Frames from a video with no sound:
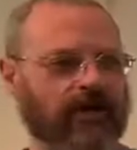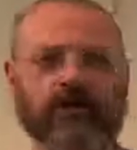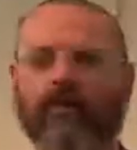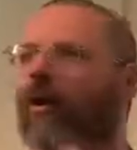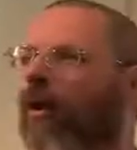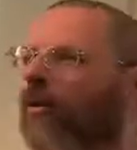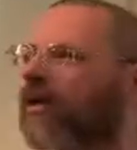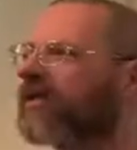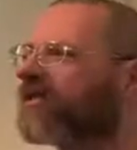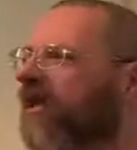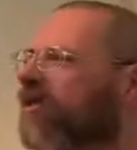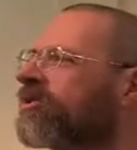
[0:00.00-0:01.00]
your only
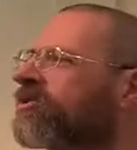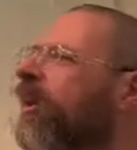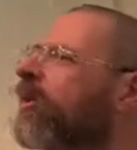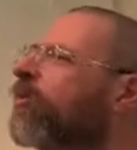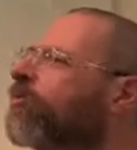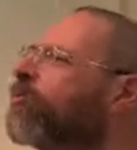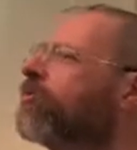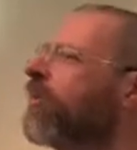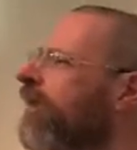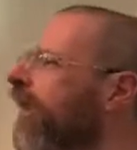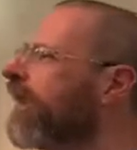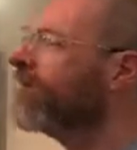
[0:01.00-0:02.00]
son, the son whom you
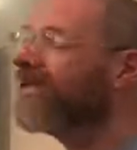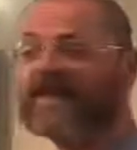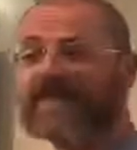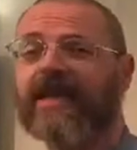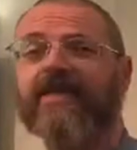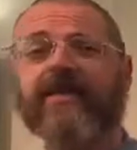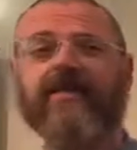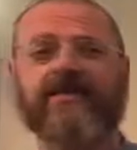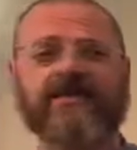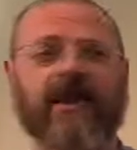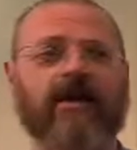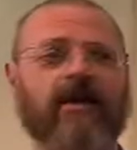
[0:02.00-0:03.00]
love." He didn't say anything to
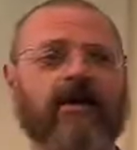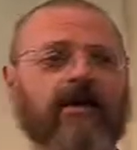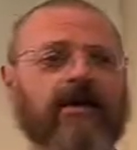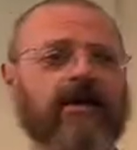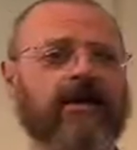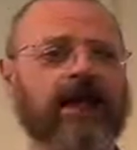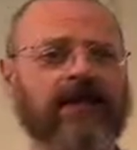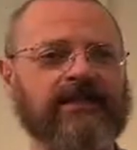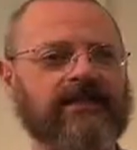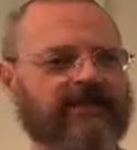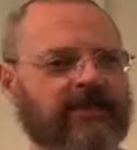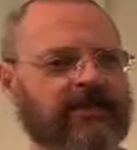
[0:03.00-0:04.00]
Sarah, at least
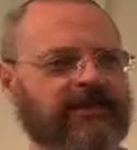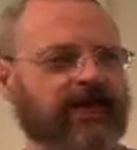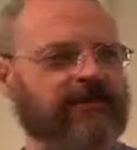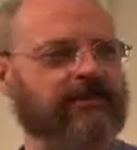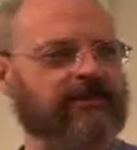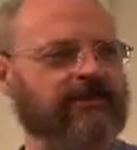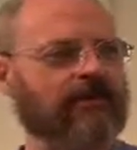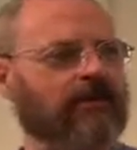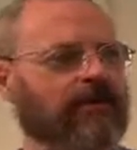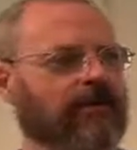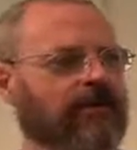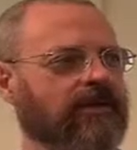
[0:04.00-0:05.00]
as far as the text is concerned.
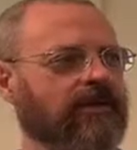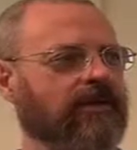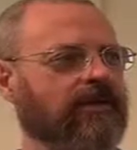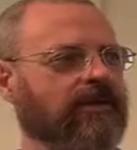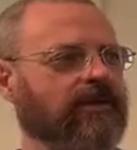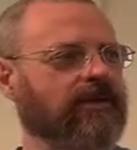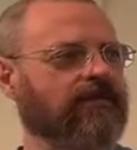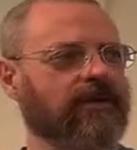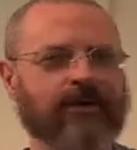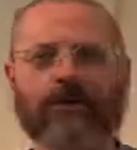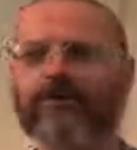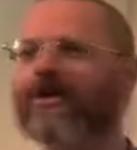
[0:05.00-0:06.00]
But
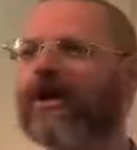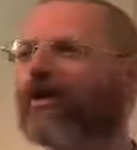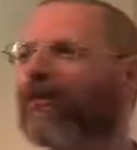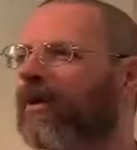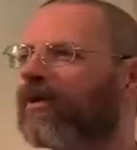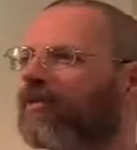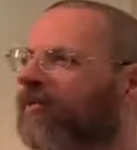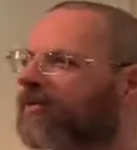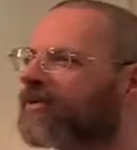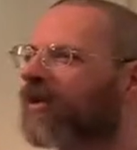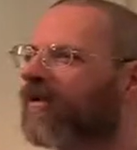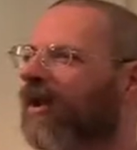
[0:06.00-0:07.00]
of course, you've got to wonder what's
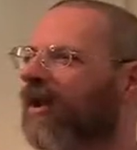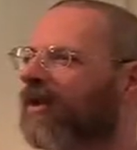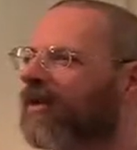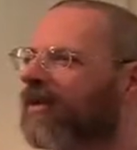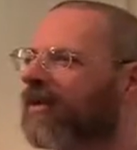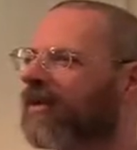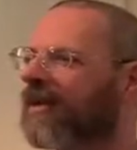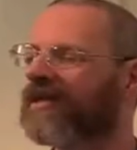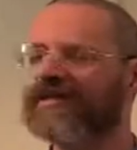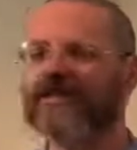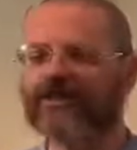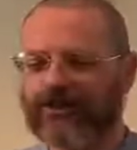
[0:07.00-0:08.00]
going on. It
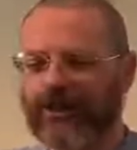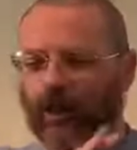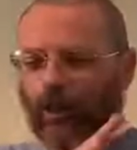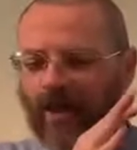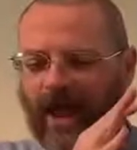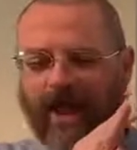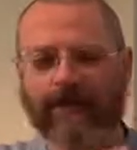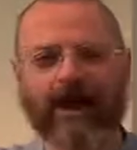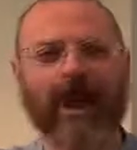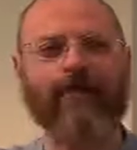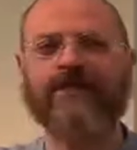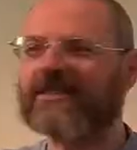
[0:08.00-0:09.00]
doesn't show what
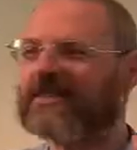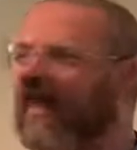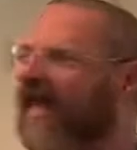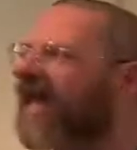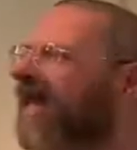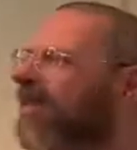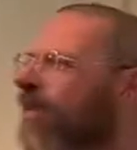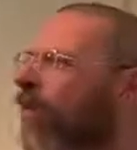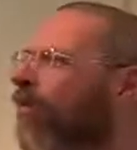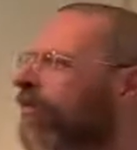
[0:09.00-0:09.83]
Abraham was thinking the whole